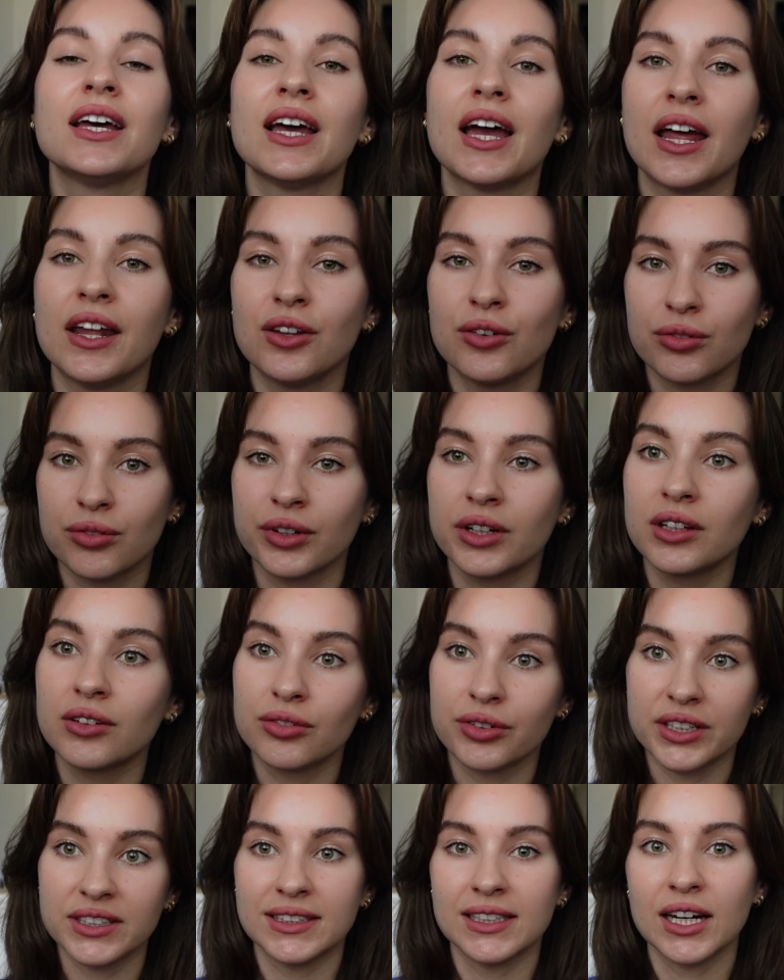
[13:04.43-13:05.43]
And the real
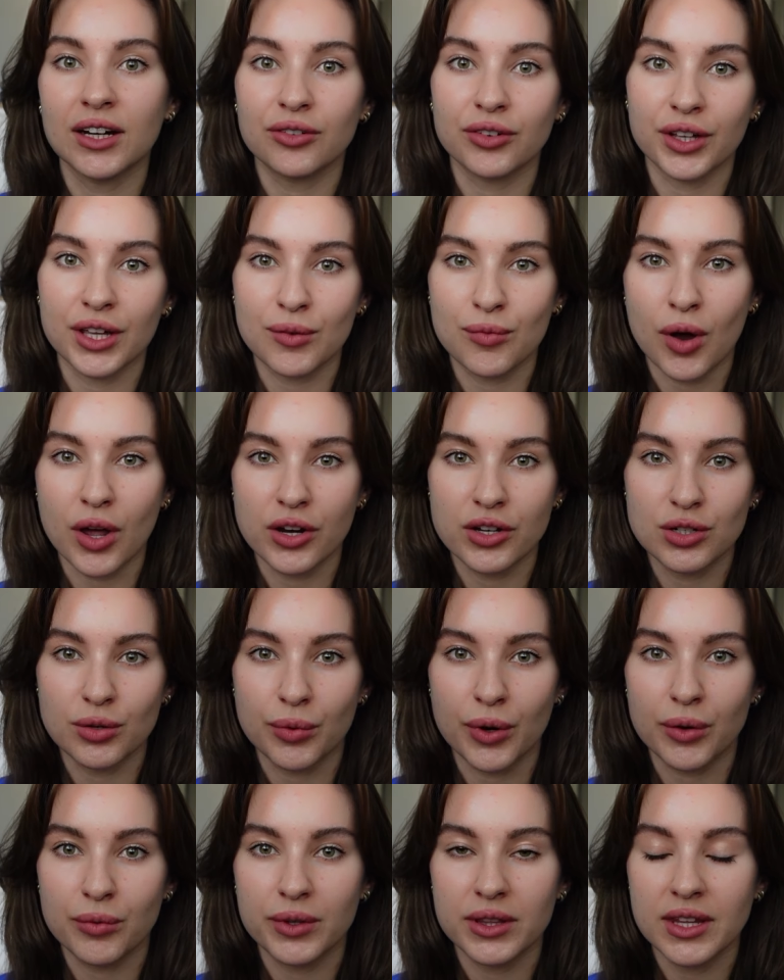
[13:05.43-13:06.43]
reason I really wanted to
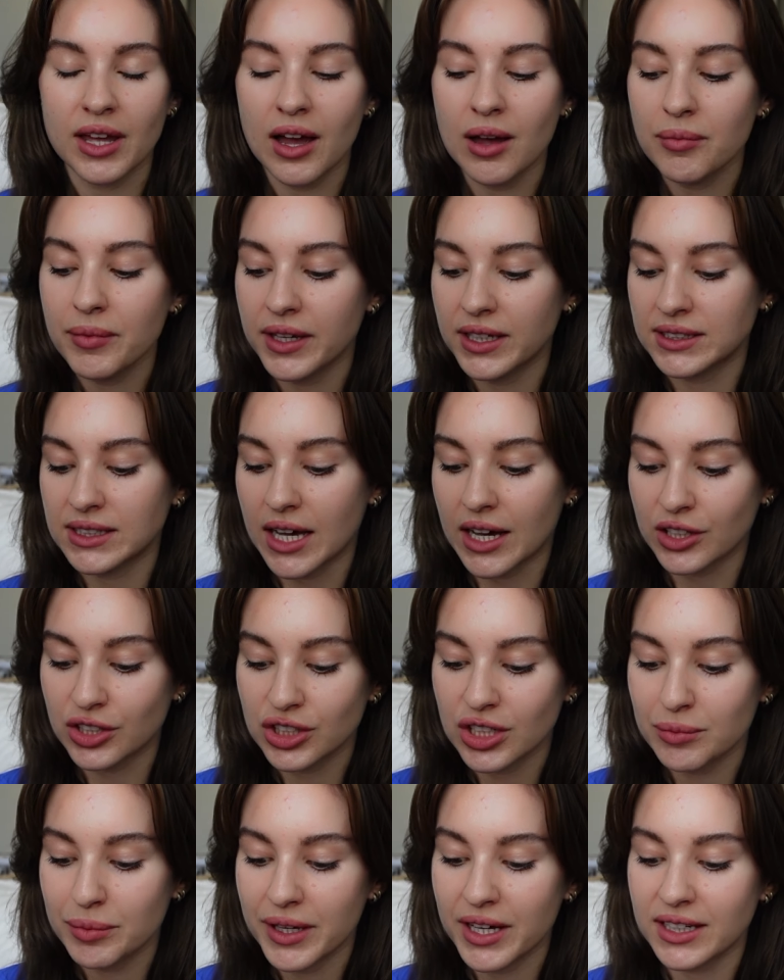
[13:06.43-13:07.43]
work with them is
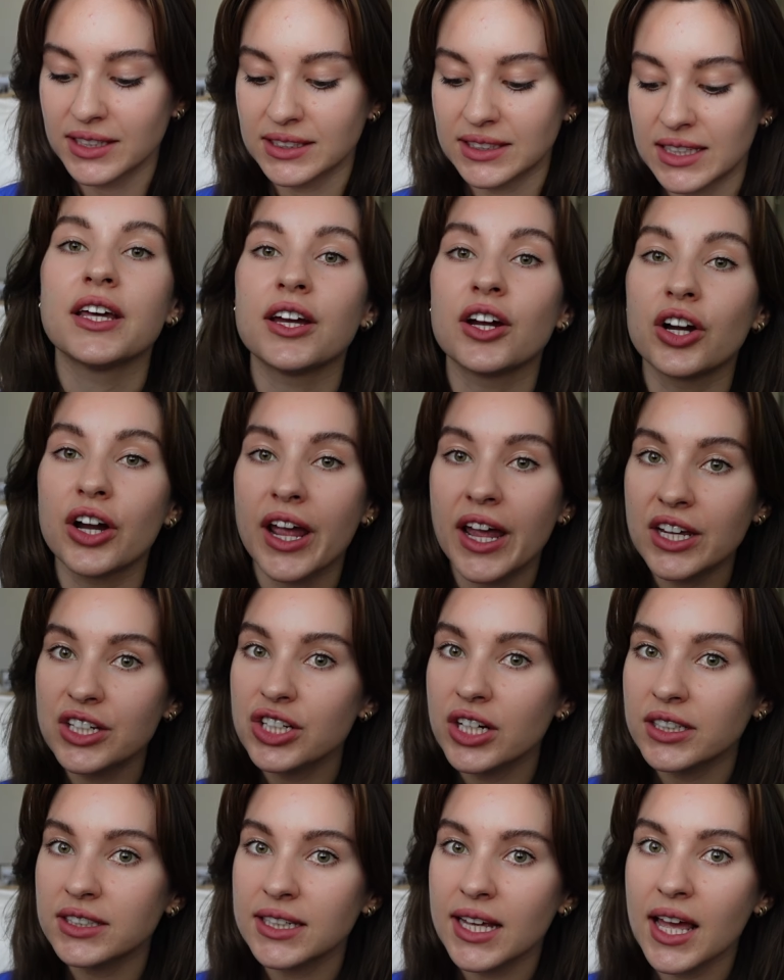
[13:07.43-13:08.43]
actually because they are
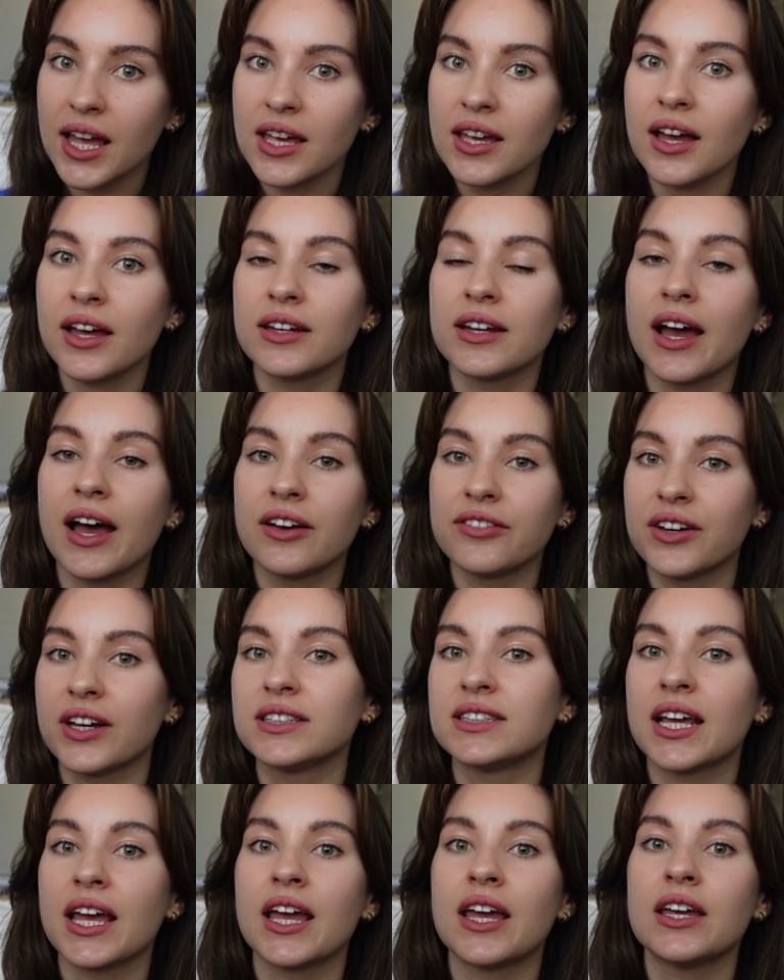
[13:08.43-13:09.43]
HSA and
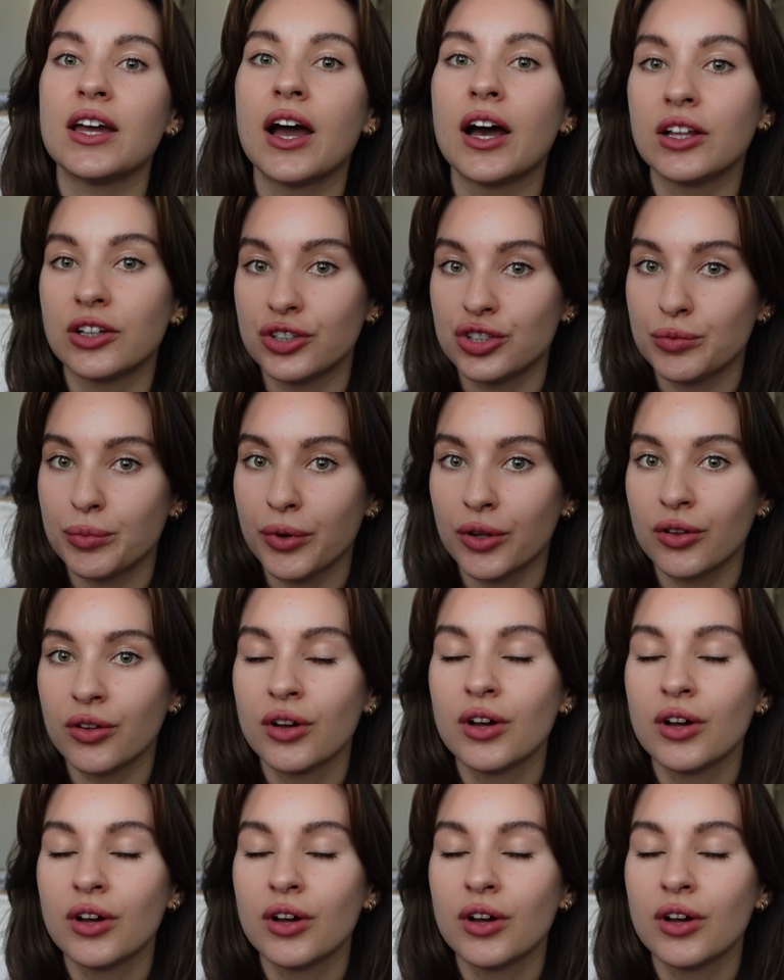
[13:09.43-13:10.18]
FSA eligible.